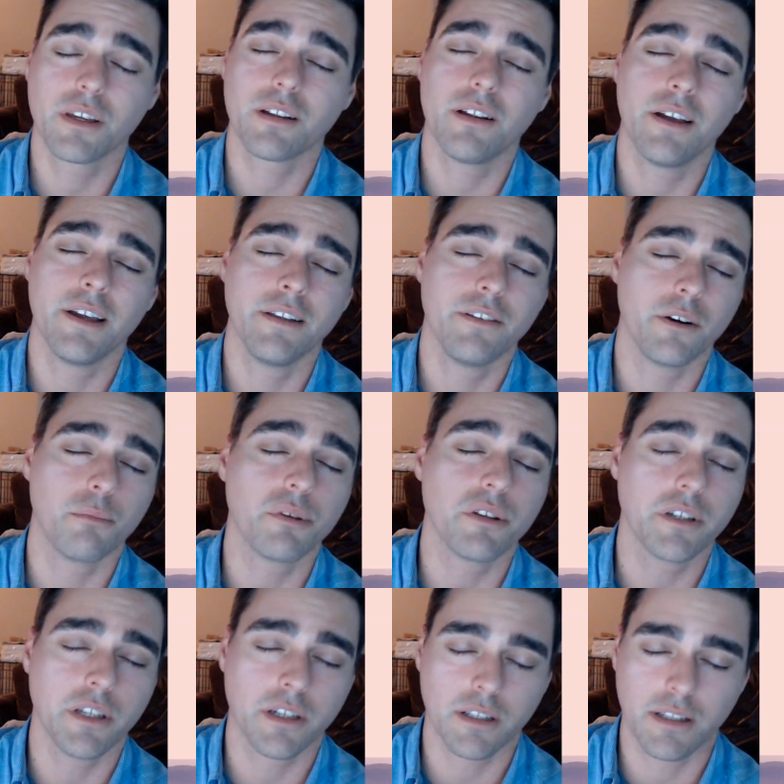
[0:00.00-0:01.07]
There are plenty
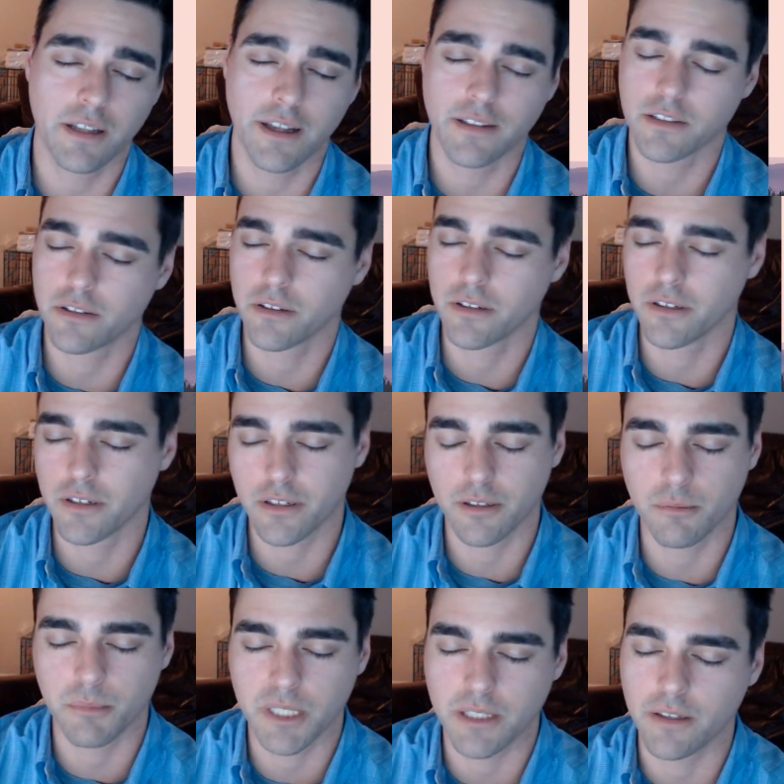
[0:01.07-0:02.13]
of clients that are going to come
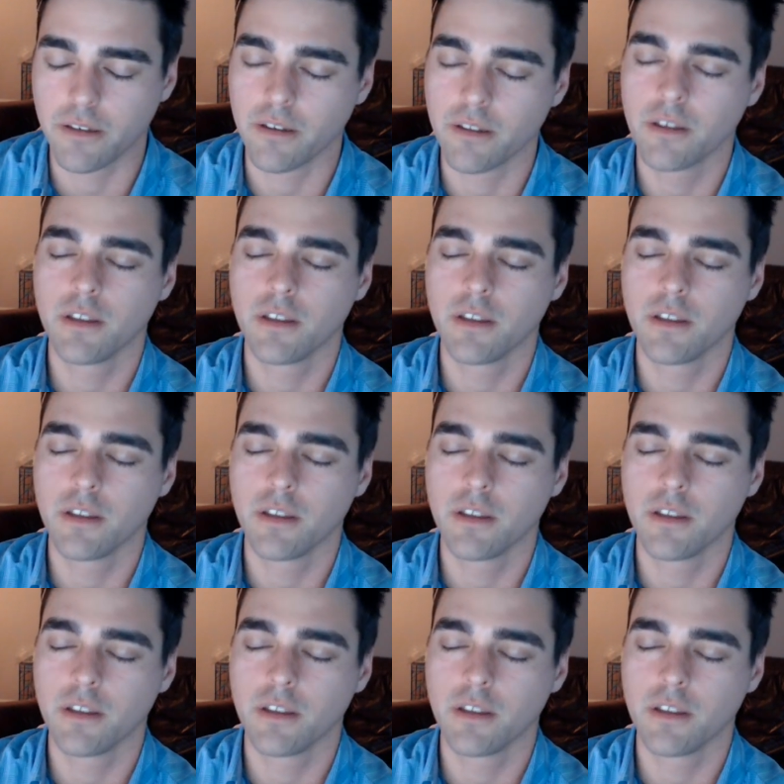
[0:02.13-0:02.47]
in.